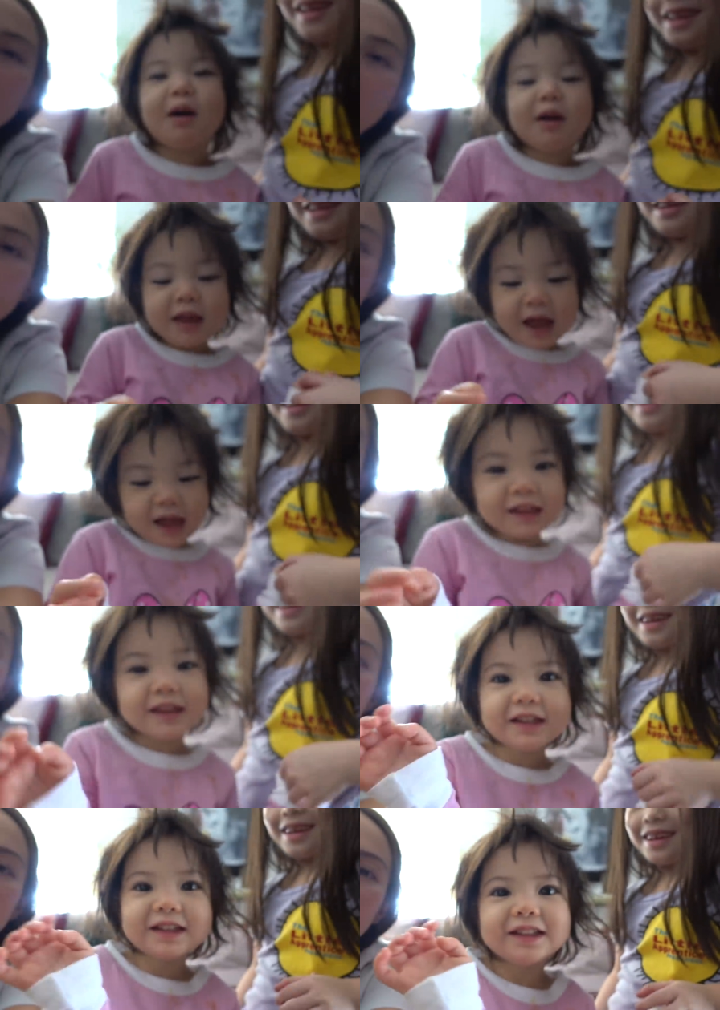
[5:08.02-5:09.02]

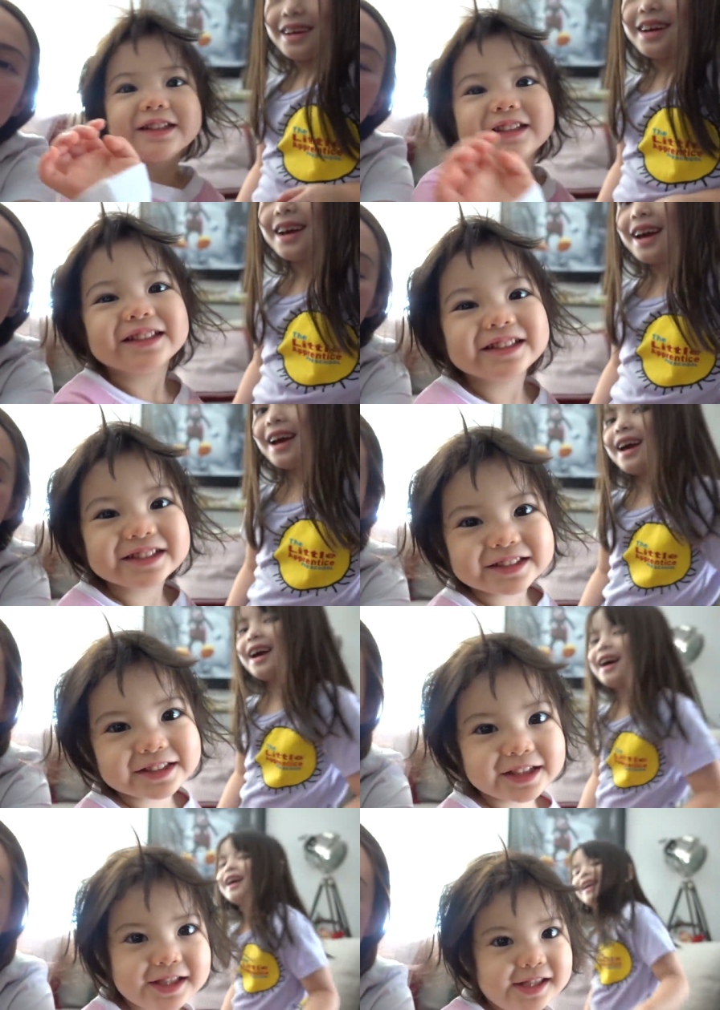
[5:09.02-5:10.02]
morning good morning good uh,
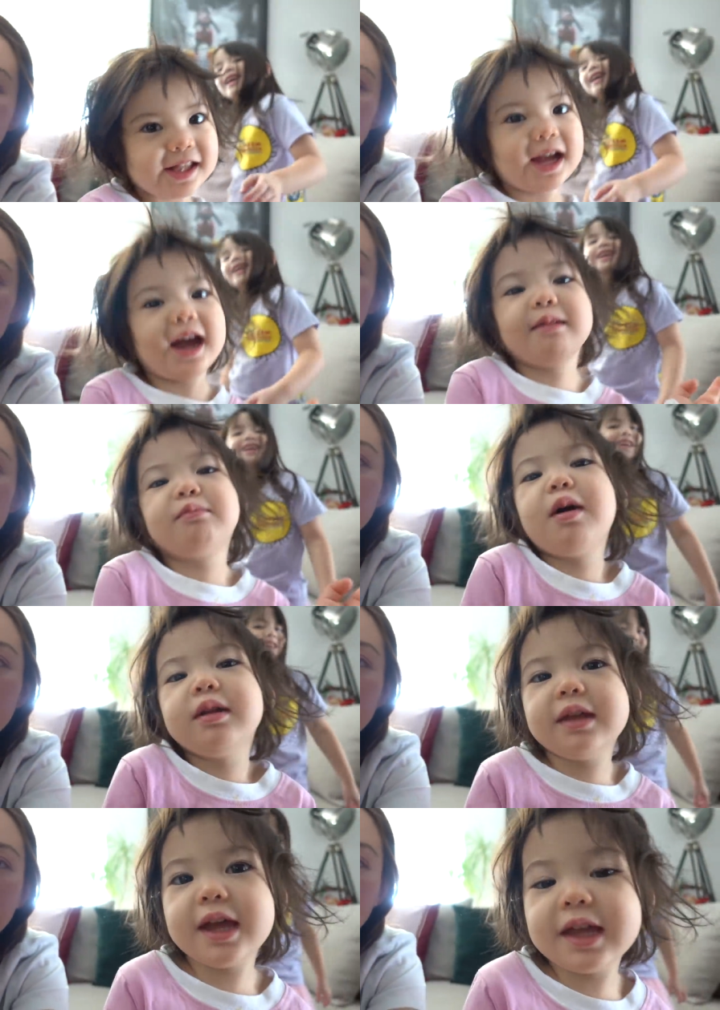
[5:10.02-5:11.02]

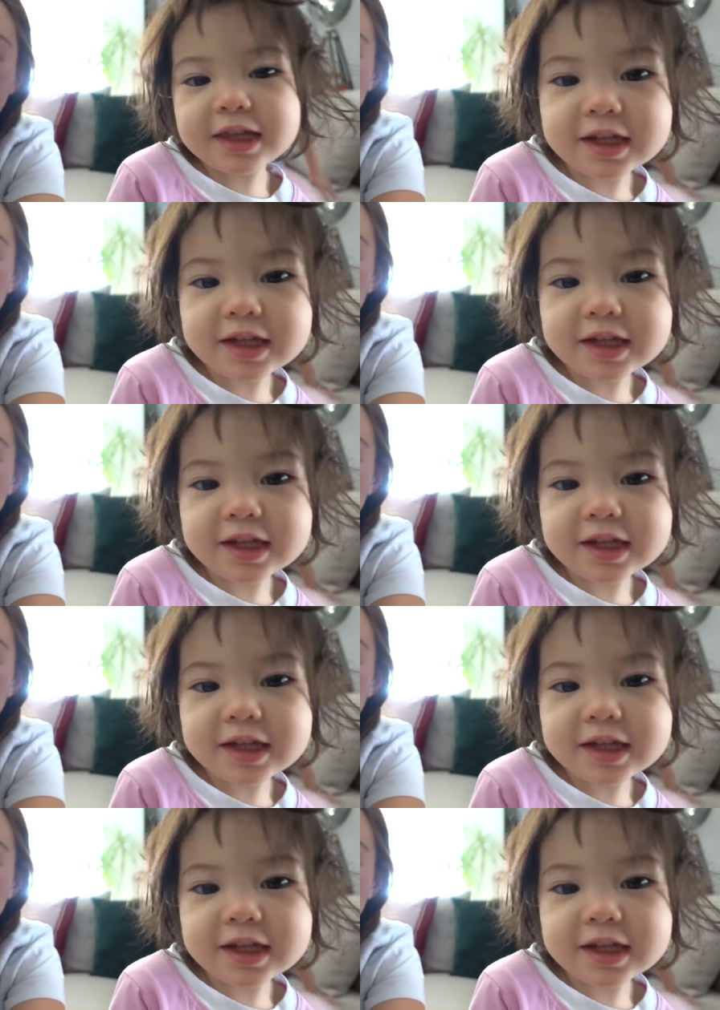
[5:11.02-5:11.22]
morning